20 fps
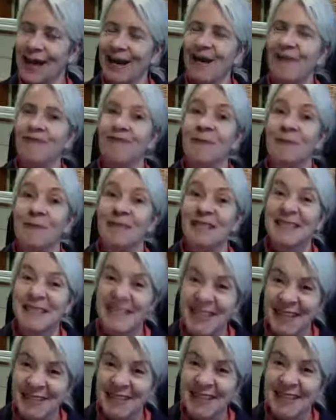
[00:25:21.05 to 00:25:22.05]
from the
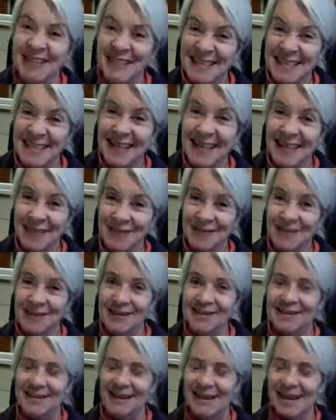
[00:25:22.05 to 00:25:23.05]

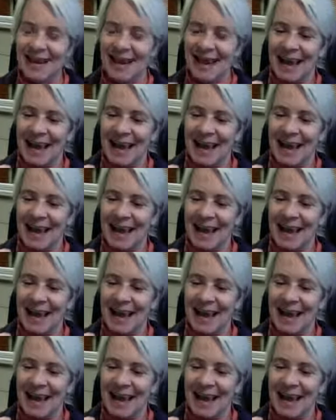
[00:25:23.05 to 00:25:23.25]
1700s.